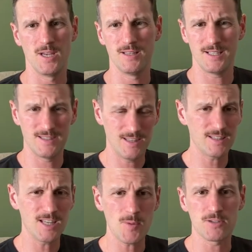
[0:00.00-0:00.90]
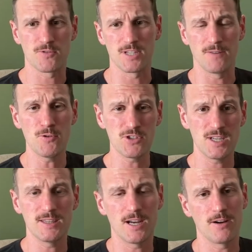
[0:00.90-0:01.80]
Like think about this for a second. If you're
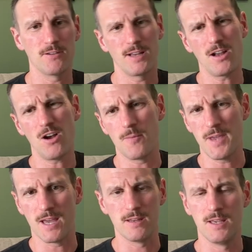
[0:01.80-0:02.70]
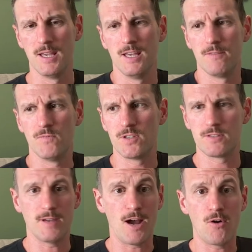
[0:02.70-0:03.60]
sitting there and you're like, oh man,
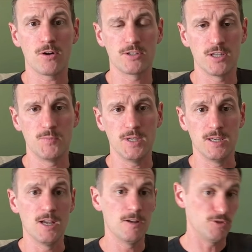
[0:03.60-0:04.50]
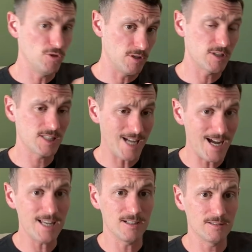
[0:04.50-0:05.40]
how hard could it be? You
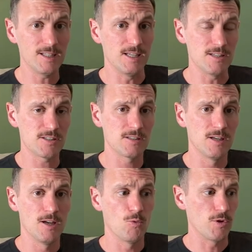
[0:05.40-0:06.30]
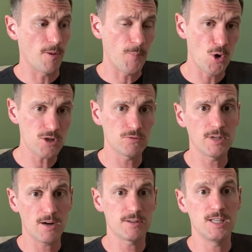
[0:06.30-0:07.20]
sign a lease with a personal
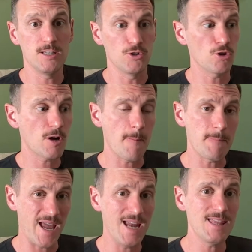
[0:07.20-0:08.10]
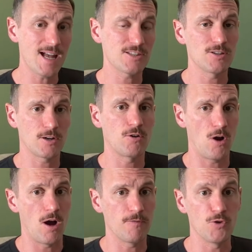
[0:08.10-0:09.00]
guarantee that you're going to pay that sucker
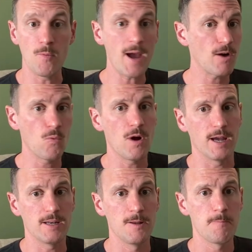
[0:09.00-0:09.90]
off no matter what.